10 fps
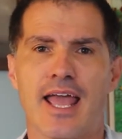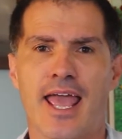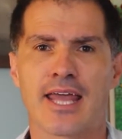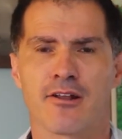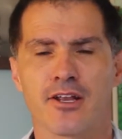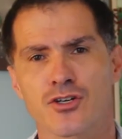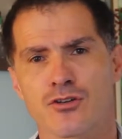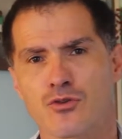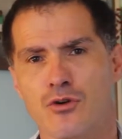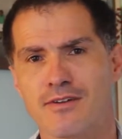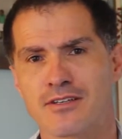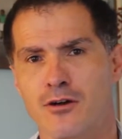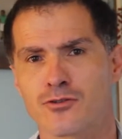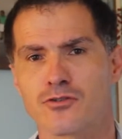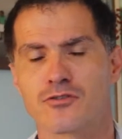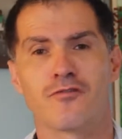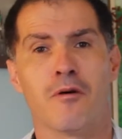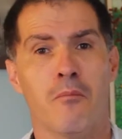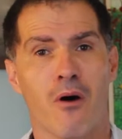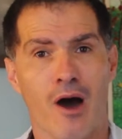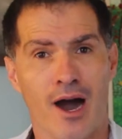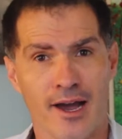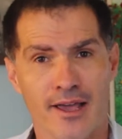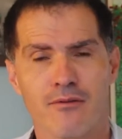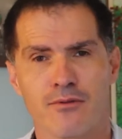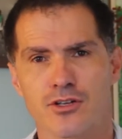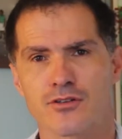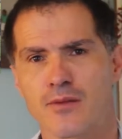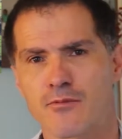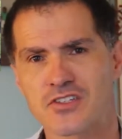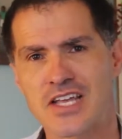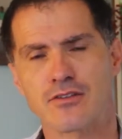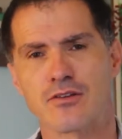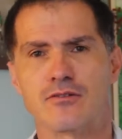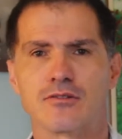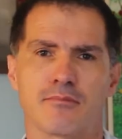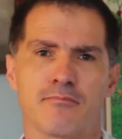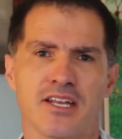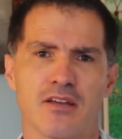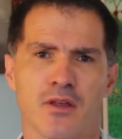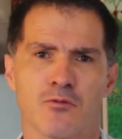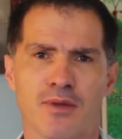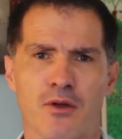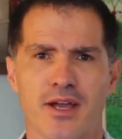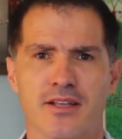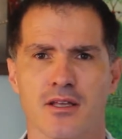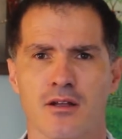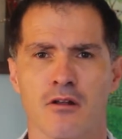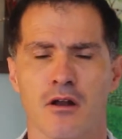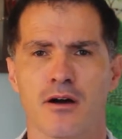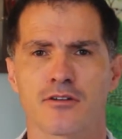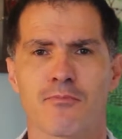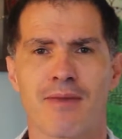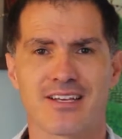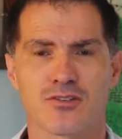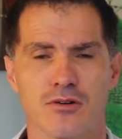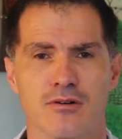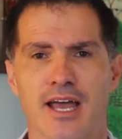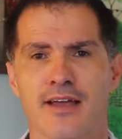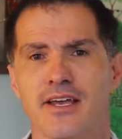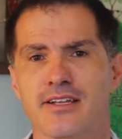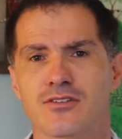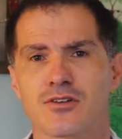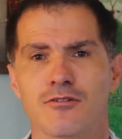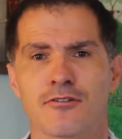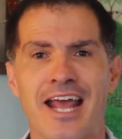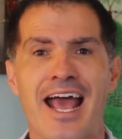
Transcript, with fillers: In addition to all these hundreds of moai, which is the name of statues, many of them would be erected on a large pedestal, and that is called an